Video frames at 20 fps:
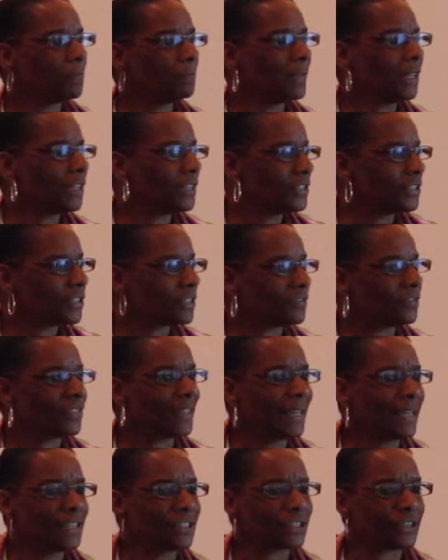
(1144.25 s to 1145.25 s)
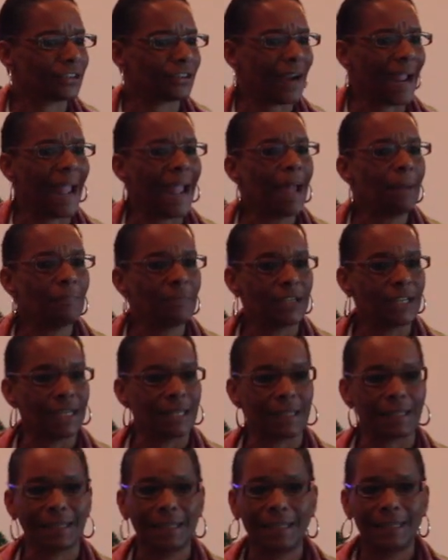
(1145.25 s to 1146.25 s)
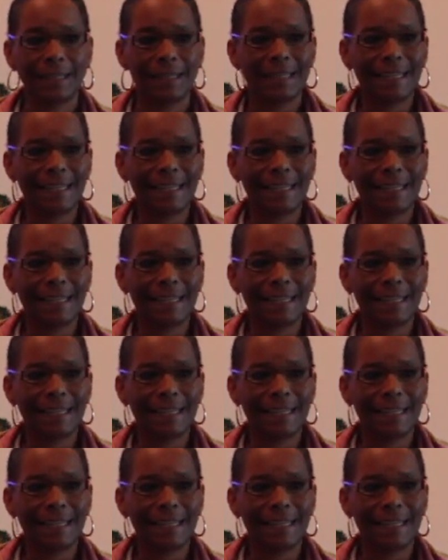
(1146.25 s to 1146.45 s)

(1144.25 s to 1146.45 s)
millions of things that are happening